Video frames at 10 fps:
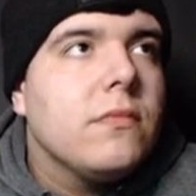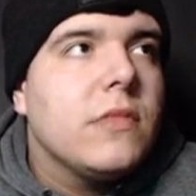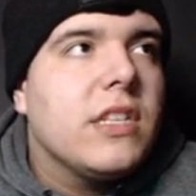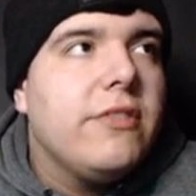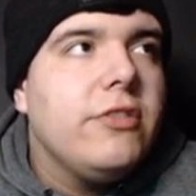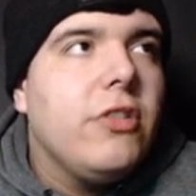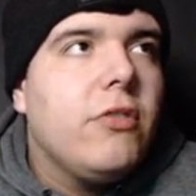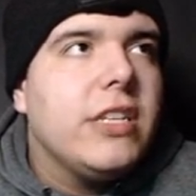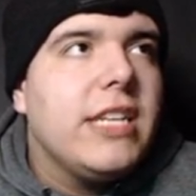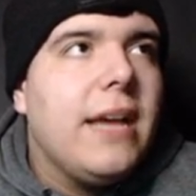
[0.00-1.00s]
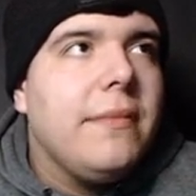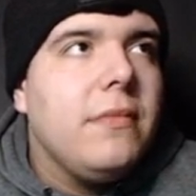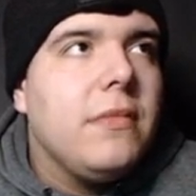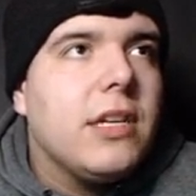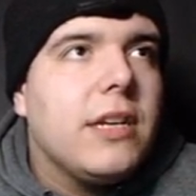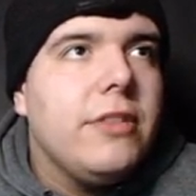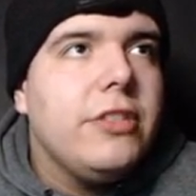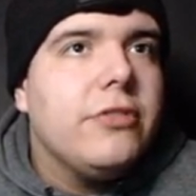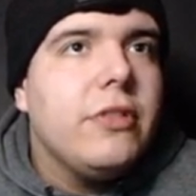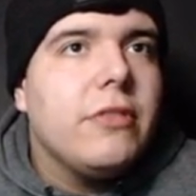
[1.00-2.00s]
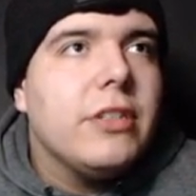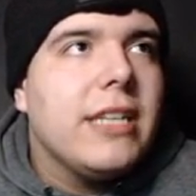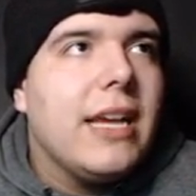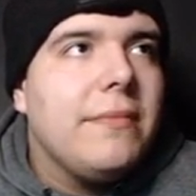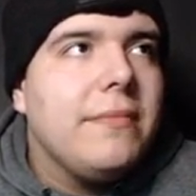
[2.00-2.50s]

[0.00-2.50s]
Can we do it one time? Can we do it one time?